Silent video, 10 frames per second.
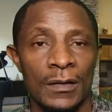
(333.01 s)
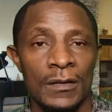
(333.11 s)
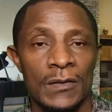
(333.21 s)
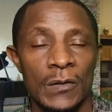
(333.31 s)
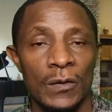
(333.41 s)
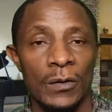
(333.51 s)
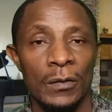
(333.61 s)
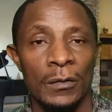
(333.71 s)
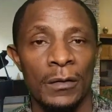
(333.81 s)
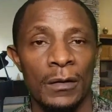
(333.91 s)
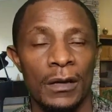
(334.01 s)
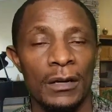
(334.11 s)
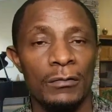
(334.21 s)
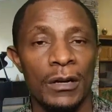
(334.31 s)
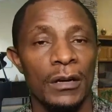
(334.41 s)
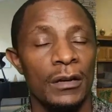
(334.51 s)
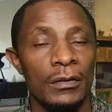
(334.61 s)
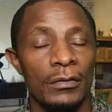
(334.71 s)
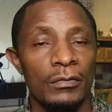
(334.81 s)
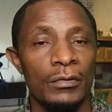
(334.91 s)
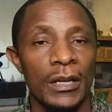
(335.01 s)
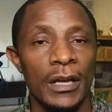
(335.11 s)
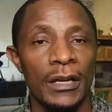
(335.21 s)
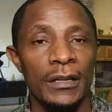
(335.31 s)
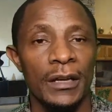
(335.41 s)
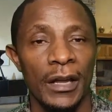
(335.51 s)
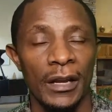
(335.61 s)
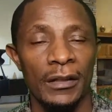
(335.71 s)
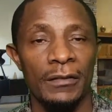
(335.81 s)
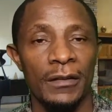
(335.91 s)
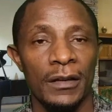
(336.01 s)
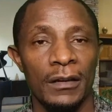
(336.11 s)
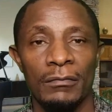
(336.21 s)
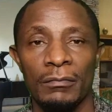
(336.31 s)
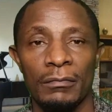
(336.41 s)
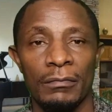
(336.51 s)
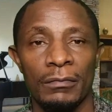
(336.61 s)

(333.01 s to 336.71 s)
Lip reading: So that one you won't get anything